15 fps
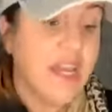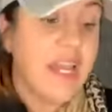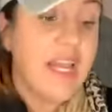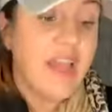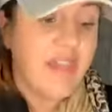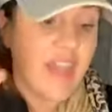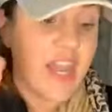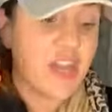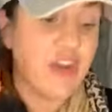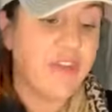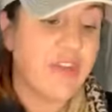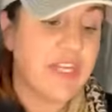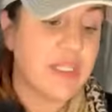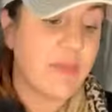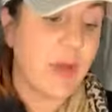Then your
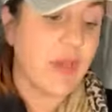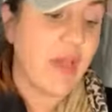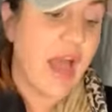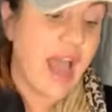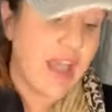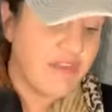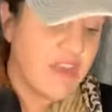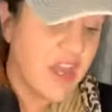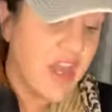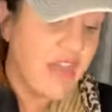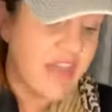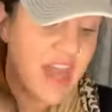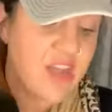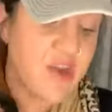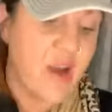Facebook Live, then
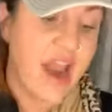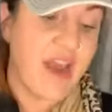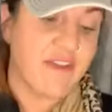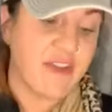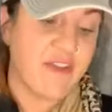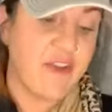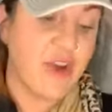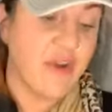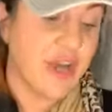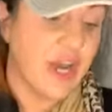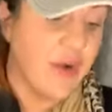your after photo,